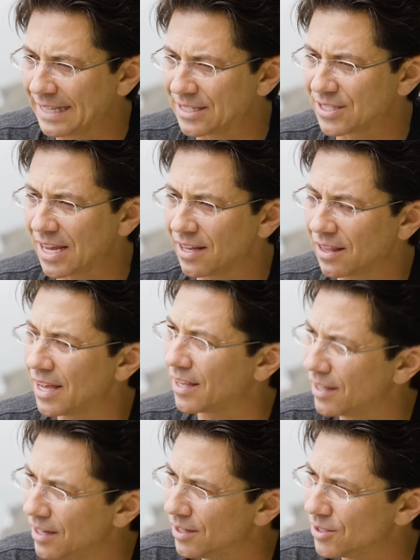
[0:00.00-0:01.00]
and say it
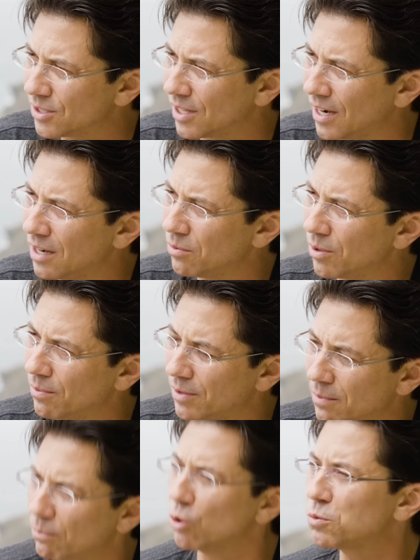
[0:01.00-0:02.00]
like it is than anyone,
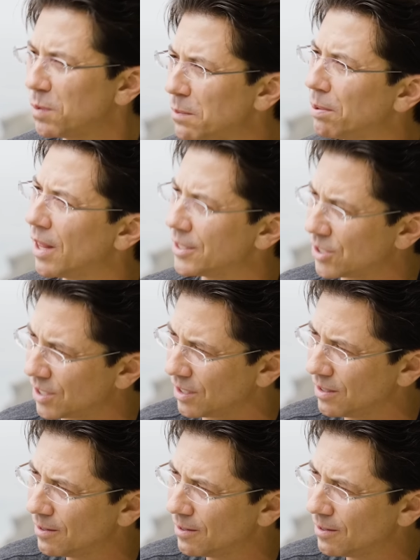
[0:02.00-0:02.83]
than most people I see.